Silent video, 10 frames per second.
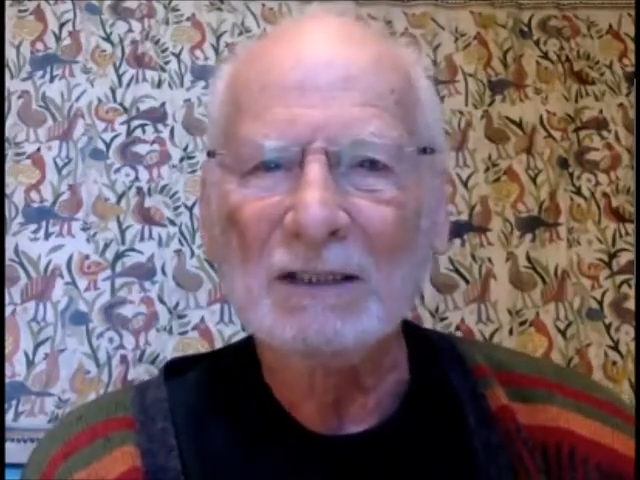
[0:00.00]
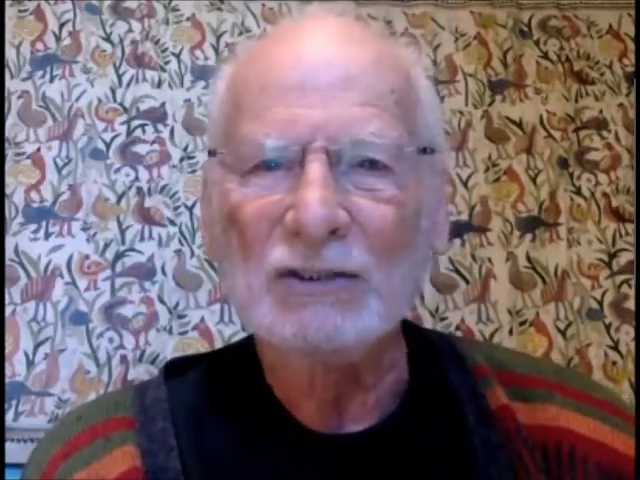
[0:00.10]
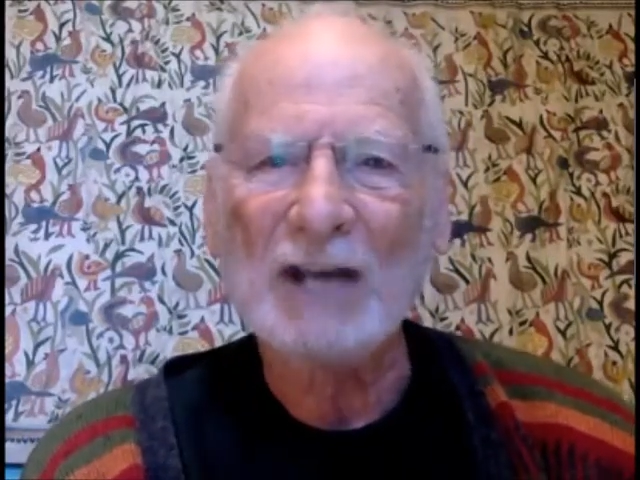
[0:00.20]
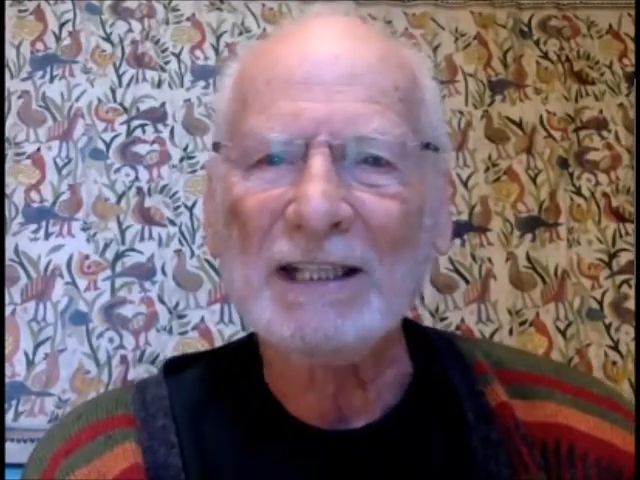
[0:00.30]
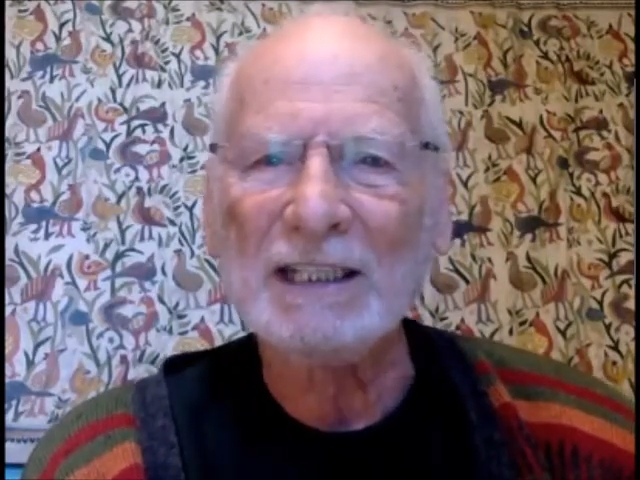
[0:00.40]

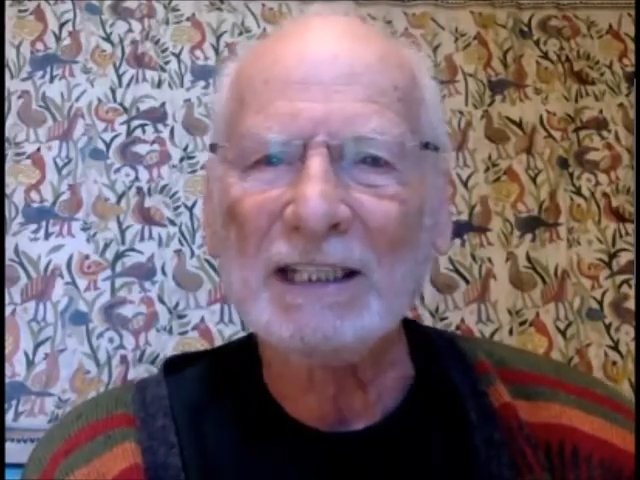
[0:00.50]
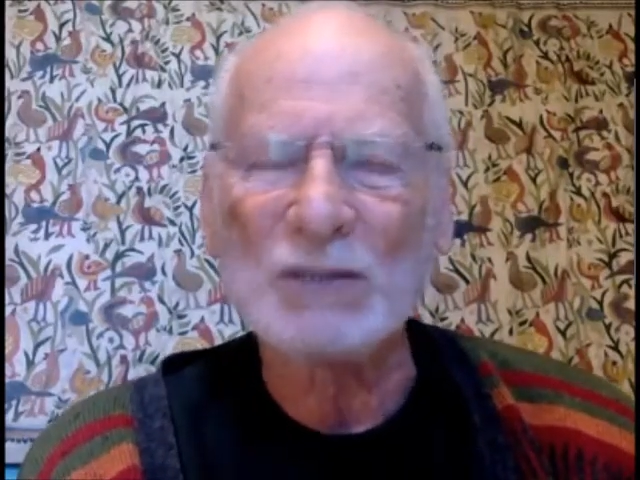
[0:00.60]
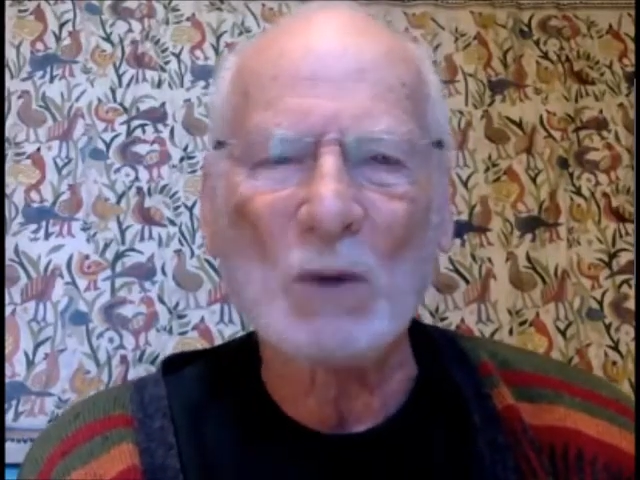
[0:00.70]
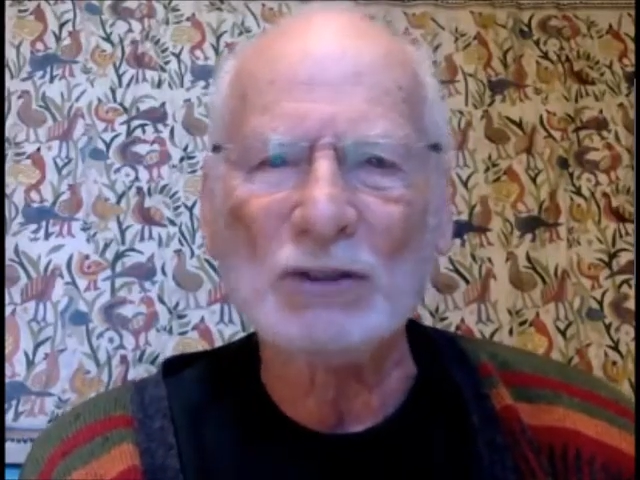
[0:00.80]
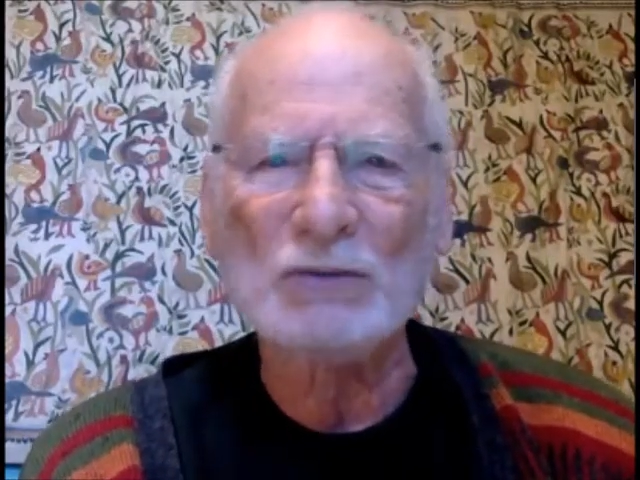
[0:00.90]
Training is
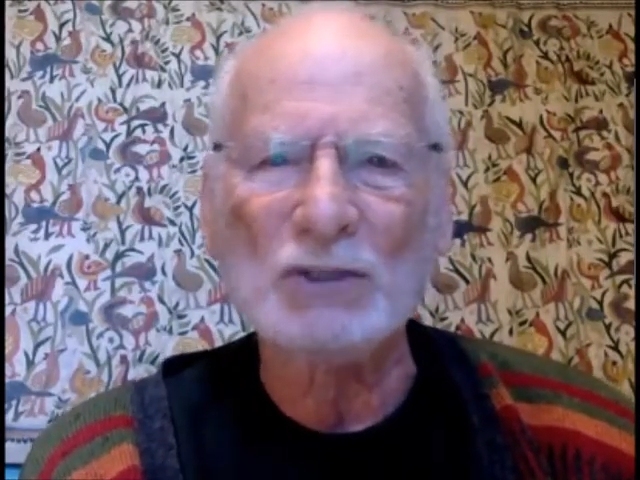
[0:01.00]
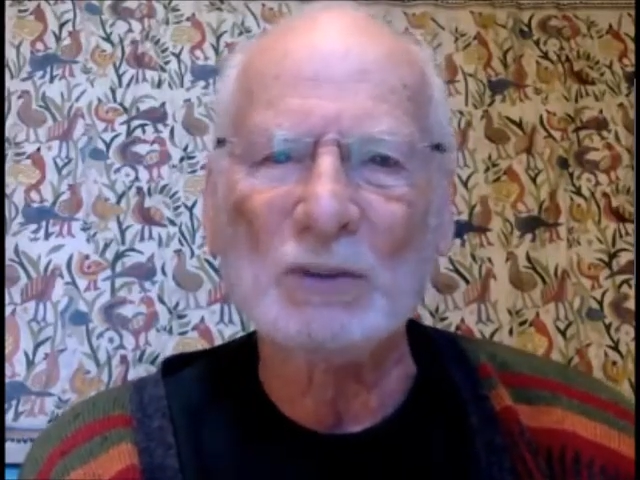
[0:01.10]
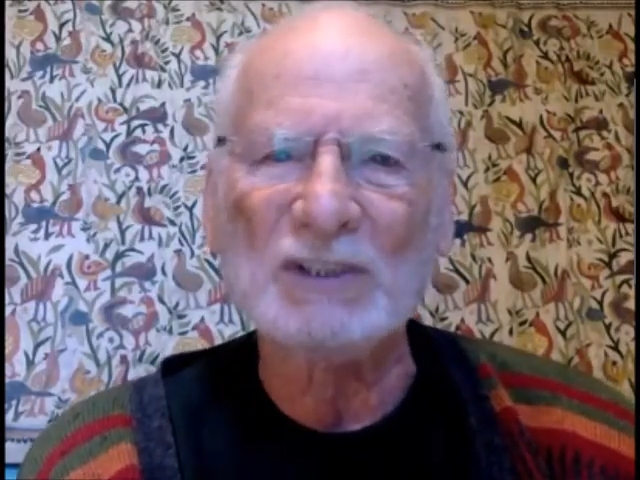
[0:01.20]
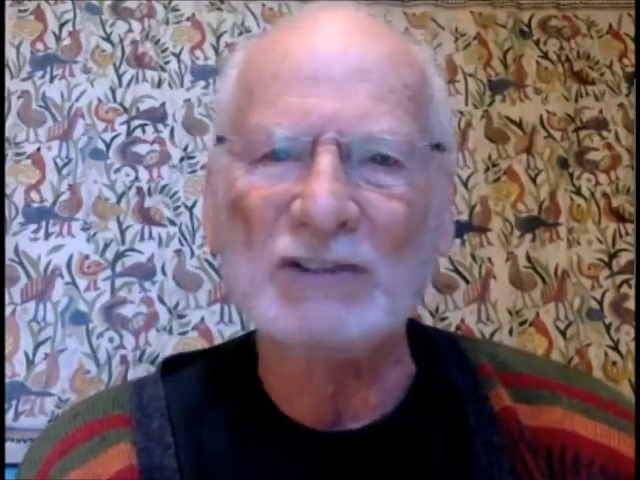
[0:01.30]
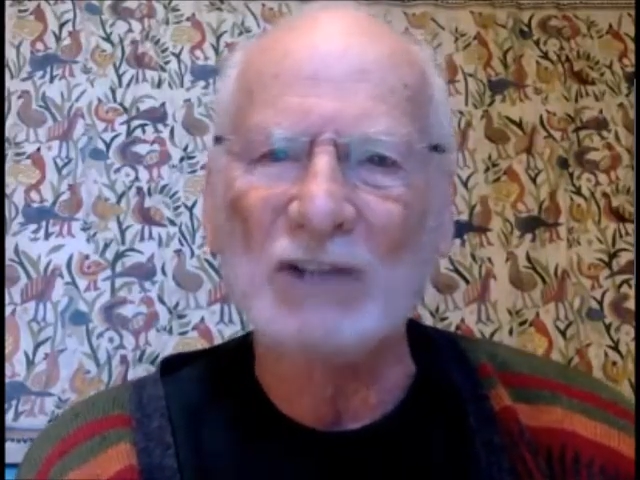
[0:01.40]
what you do
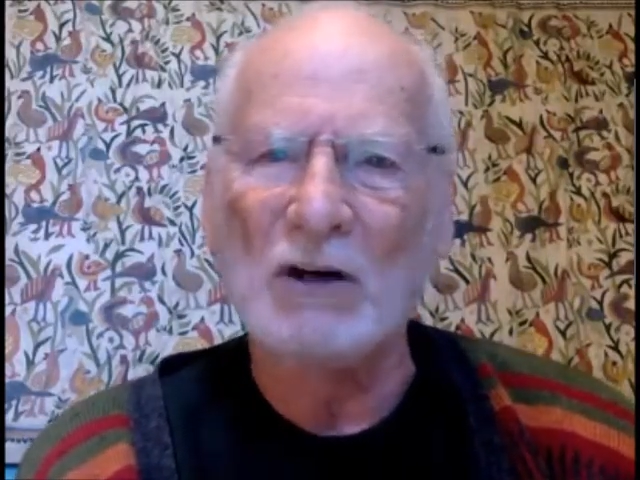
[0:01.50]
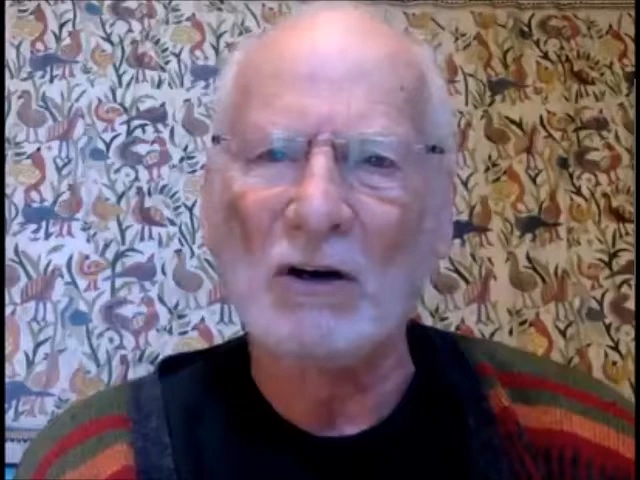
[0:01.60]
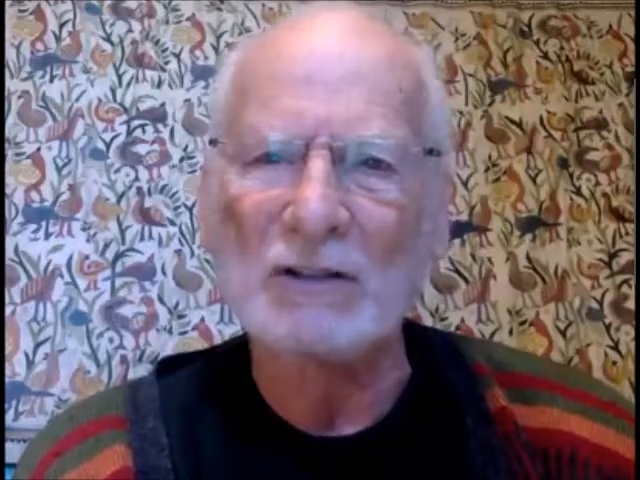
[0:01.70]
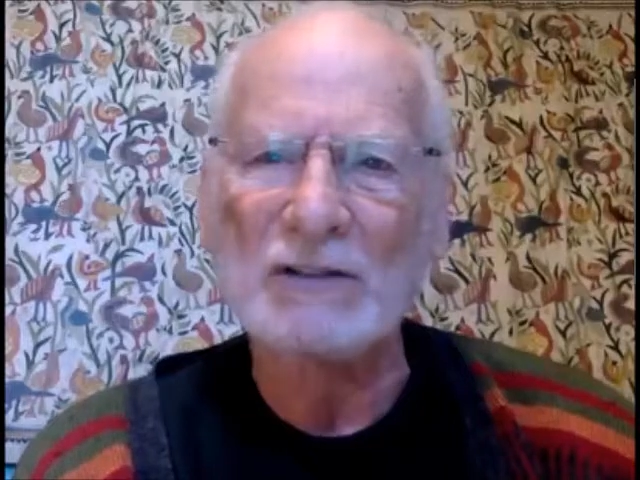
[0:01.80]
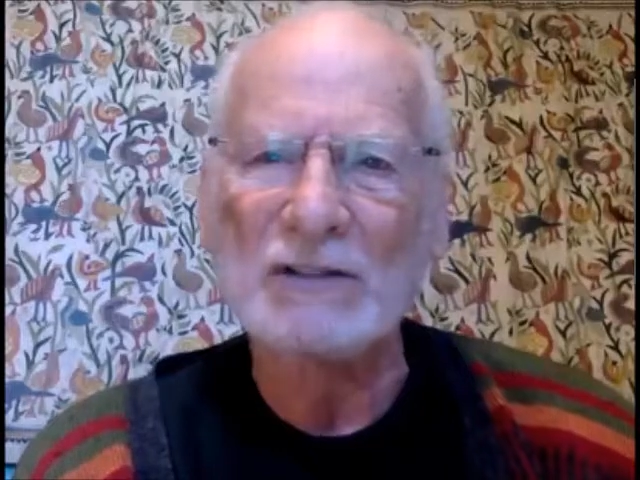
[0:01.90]
with
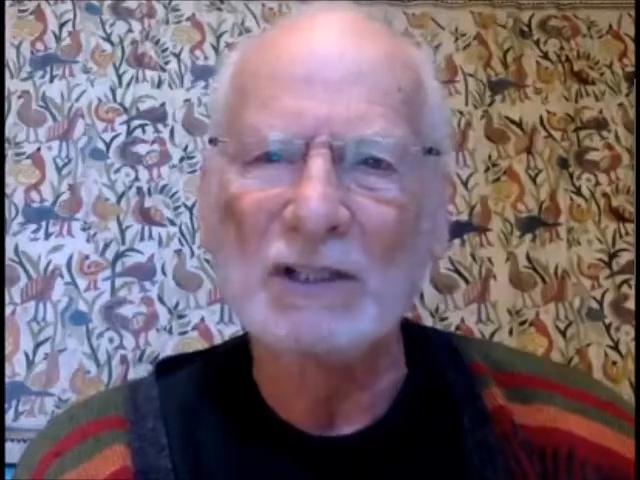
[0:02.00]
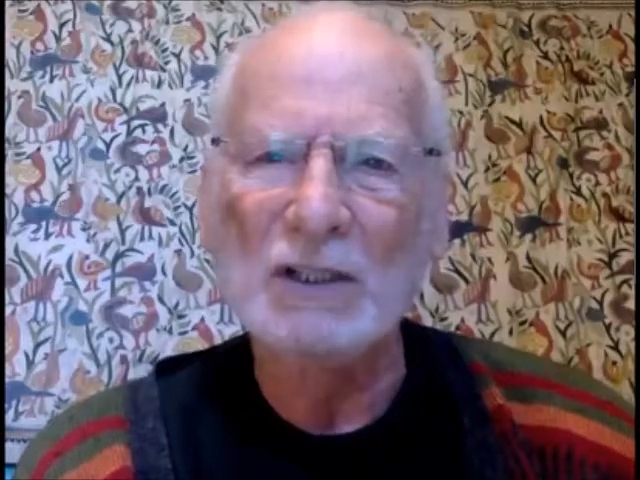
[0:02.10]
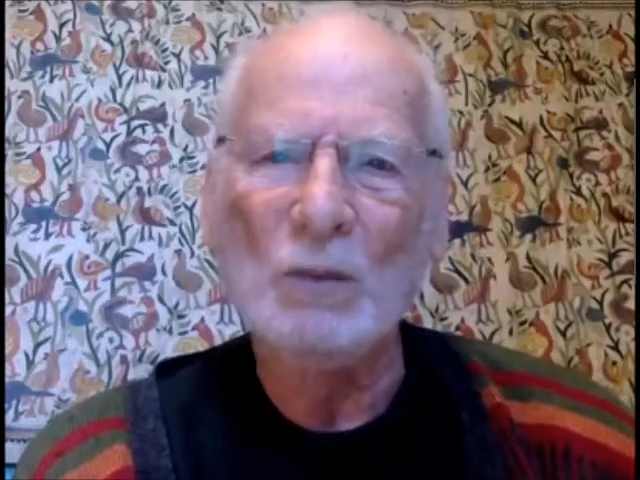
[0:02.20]
dogs.